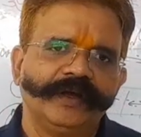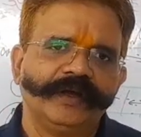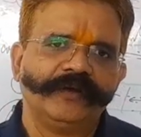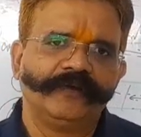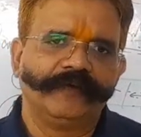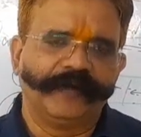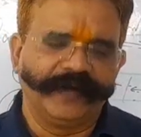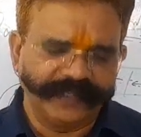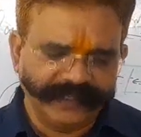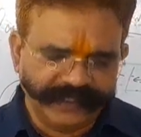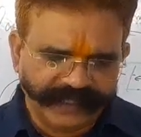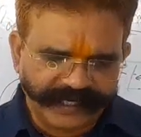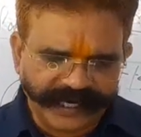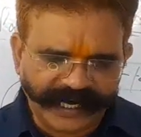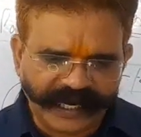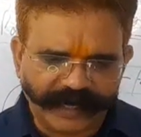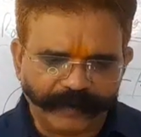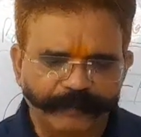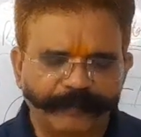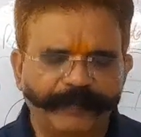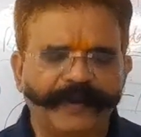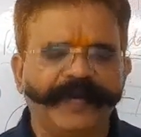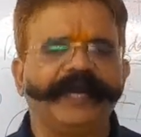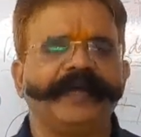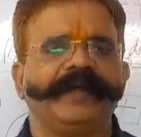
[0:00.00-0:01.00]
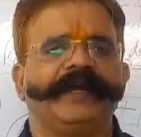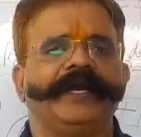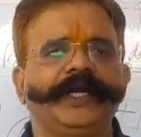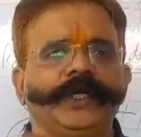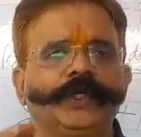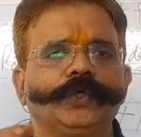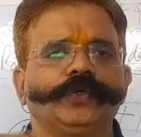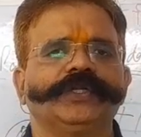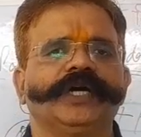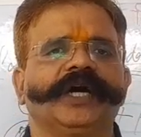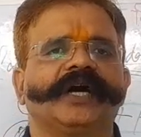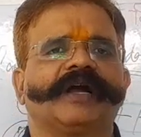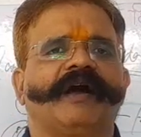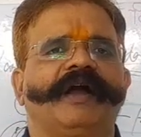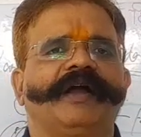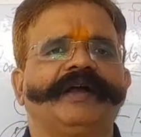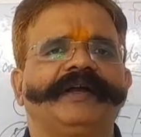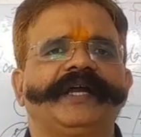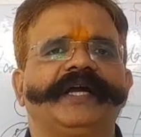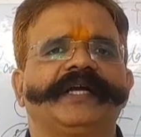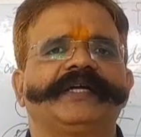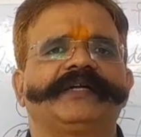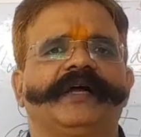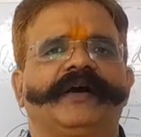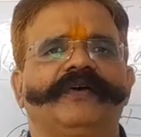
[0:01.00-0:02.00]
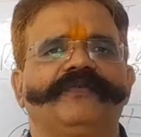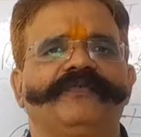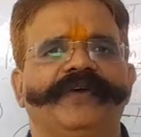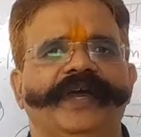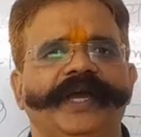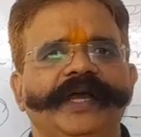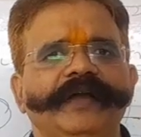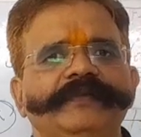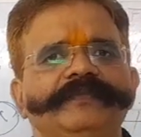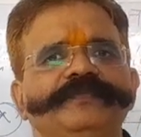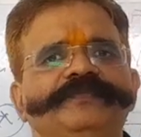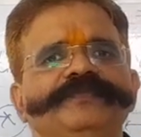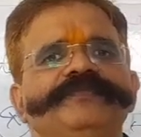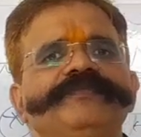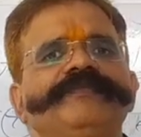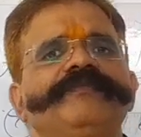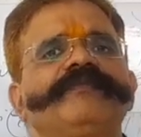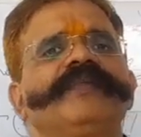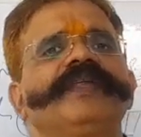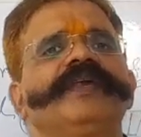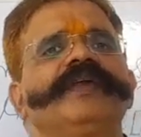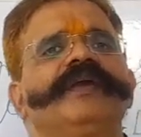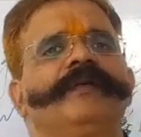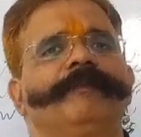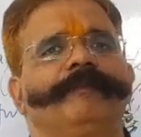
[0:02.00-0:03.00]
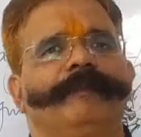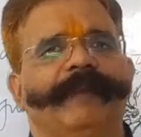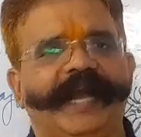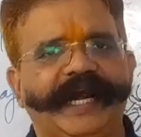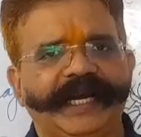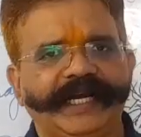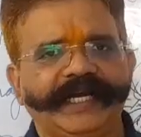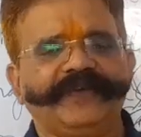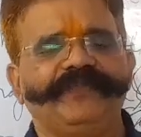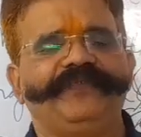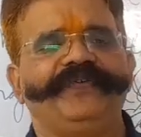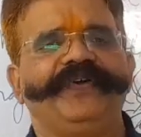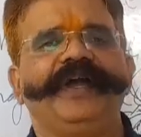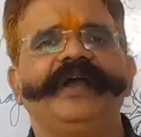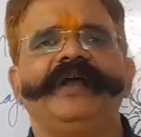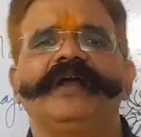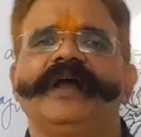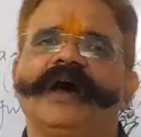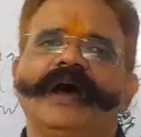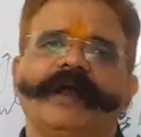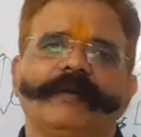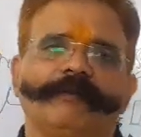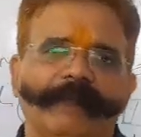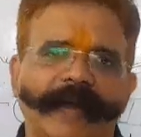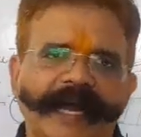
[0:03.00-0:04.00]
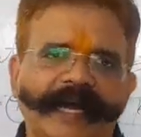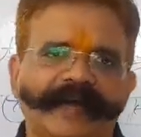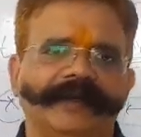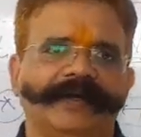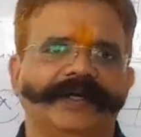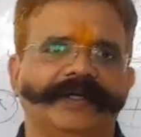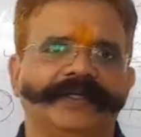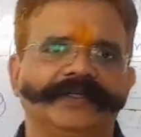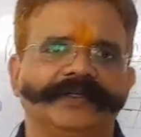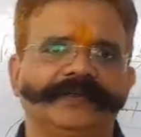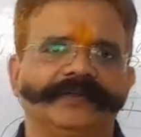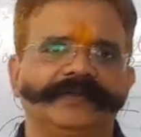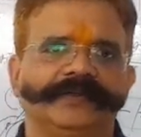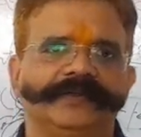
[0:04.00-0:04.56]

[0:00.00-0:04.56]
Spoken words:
when they are bring into the contact of a magnetic field or magnet.